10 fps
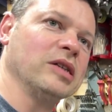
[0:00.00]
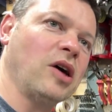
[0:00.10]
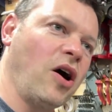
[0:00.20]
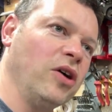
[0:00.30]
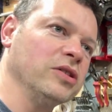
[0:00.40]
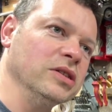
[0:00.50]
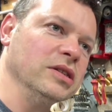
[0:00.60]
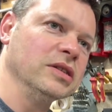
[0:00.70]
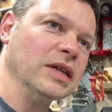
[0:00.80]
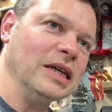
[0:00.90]

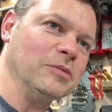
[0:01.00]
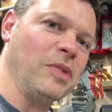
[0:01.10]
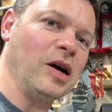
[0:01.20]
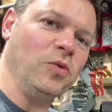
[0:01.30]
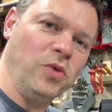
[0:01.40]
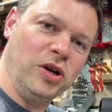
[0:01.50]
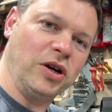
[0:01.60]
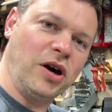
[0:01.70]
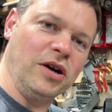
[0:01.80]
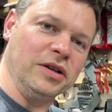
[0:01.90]
hardens is by work
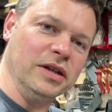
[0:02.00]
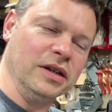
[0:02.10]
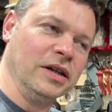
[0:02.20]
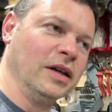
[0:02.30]
hardening,